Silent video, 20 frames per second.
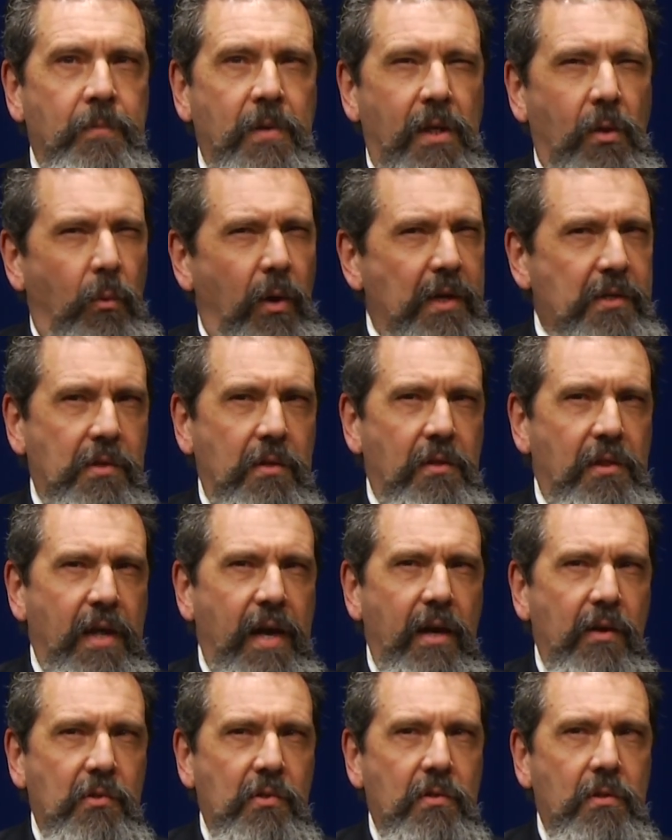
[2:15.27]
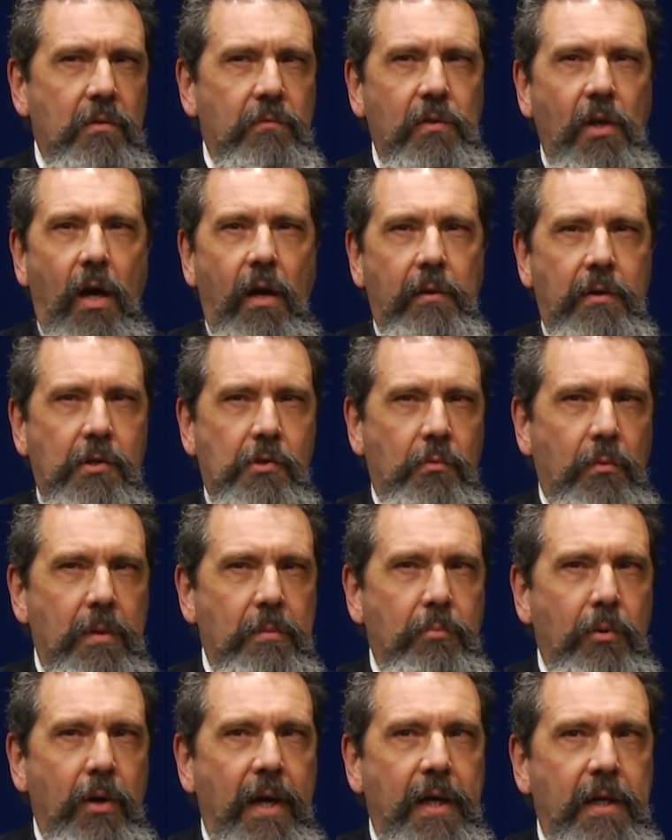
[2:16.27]
He wasted thousands of dollars
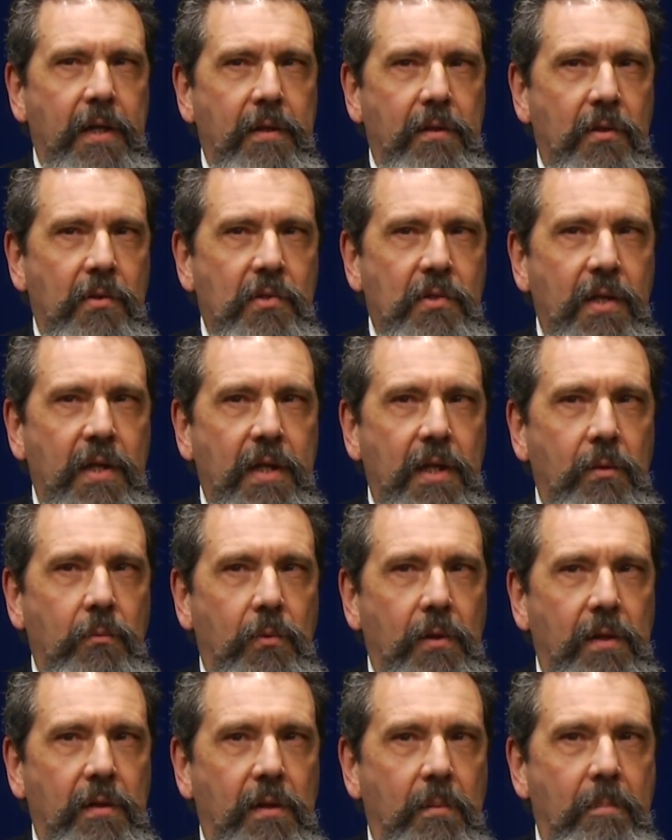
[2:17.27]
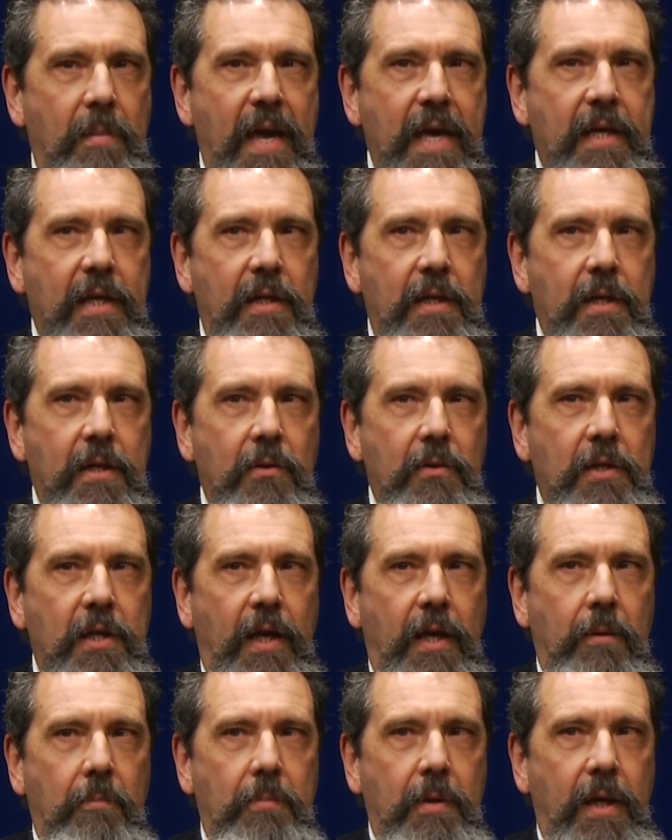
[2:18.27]
rebranding the city with the Make It Here
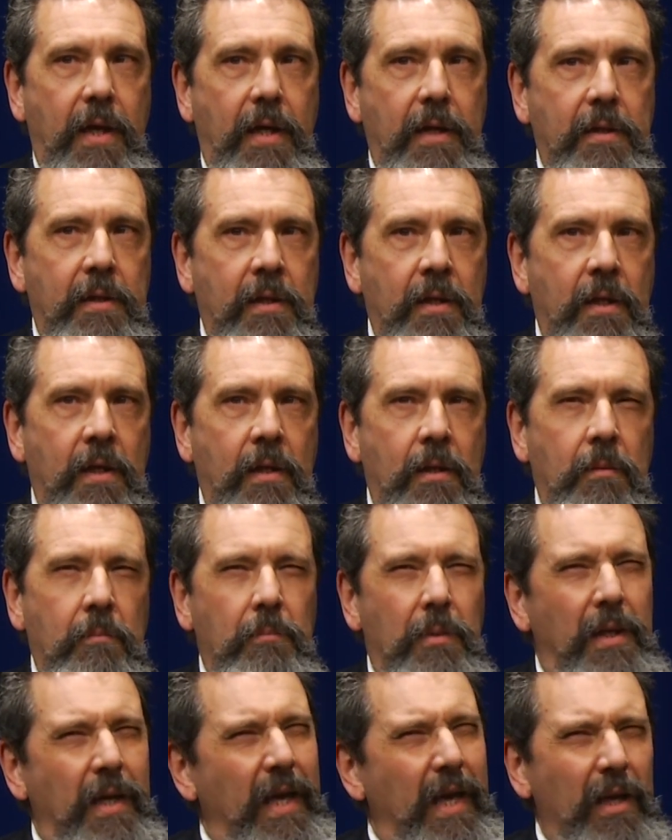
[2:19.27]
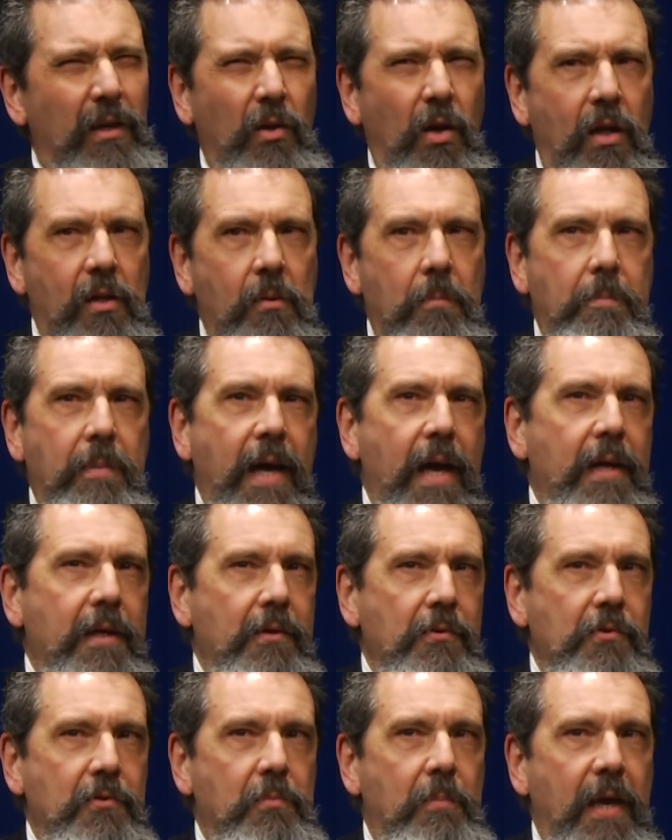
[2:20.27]
campaign, but had all the
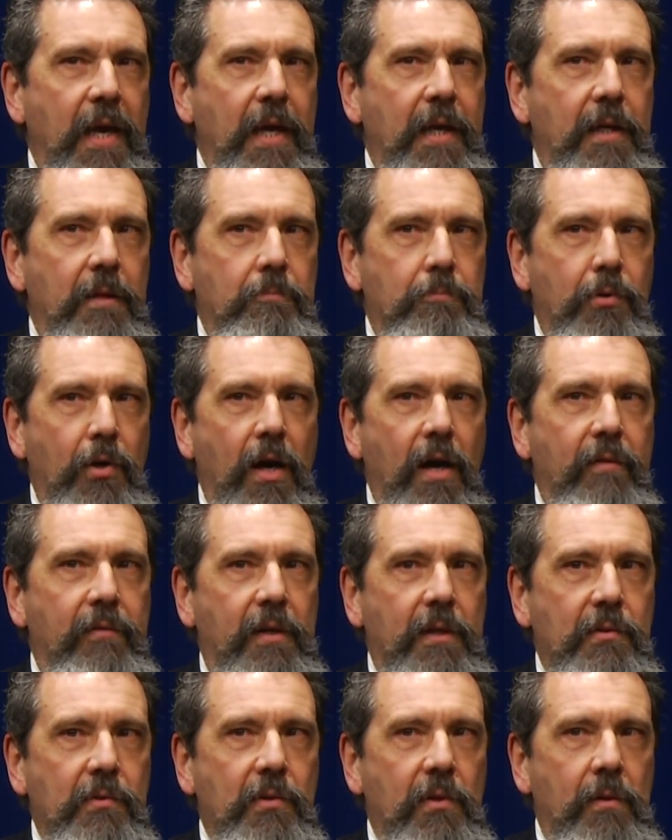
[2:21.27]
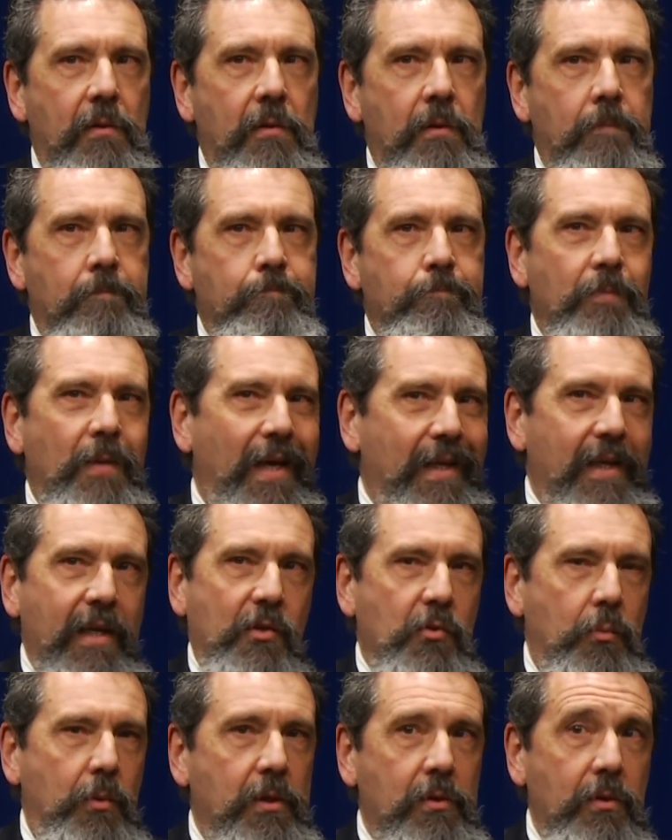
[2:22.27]
banners made in Providence. I
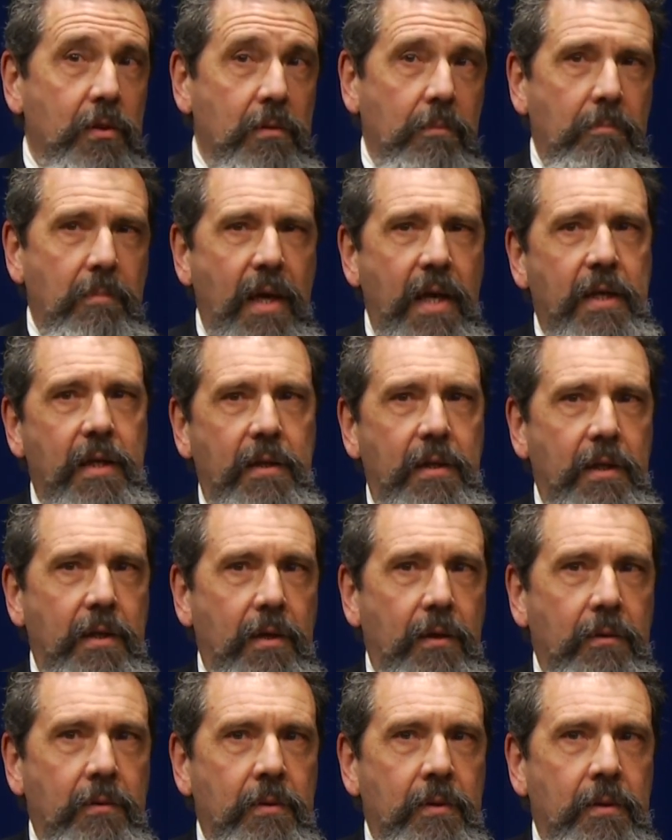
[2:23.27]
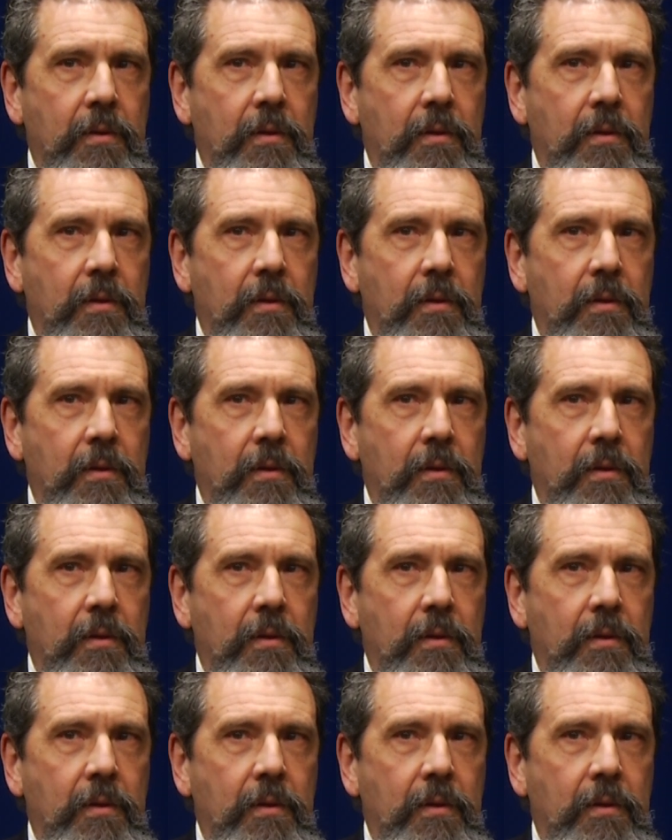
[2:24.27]
guess we couldn't make it here.